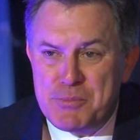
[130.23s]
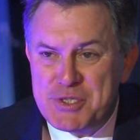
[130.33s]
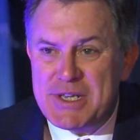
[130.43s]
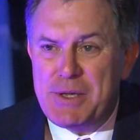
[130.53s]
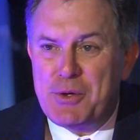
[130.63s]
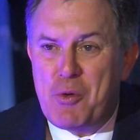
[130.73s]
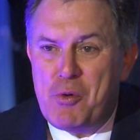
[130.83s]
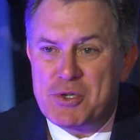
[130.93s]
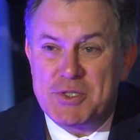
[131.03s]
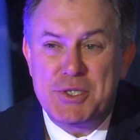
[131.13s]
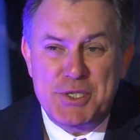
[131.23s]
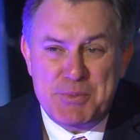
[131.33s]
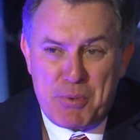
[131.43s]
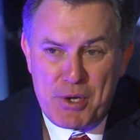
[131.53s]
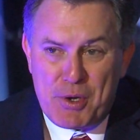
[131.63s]
stay the course. This is
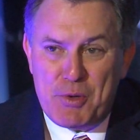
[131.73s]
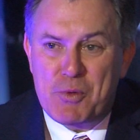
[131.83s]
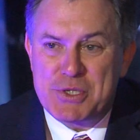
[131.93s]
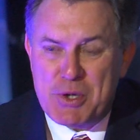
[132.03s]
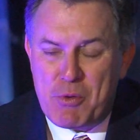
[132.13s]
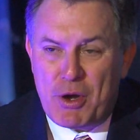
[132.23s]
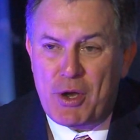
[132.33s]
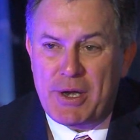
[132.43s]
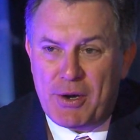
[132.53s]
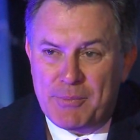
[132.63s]
pretty good what's going on here.